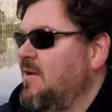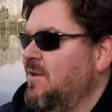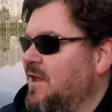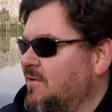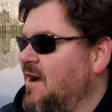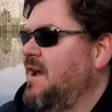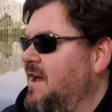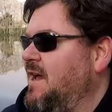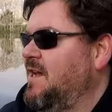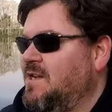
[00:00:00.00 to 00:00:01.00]
Well, all right,
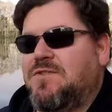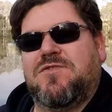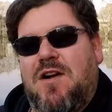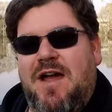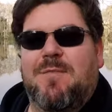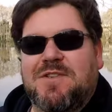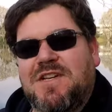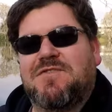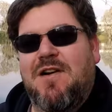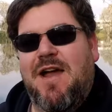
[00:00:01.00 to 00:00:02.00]
trout hammer's
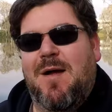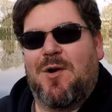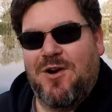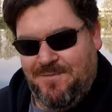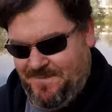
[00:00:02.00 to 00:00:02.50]
gonna trout hammer.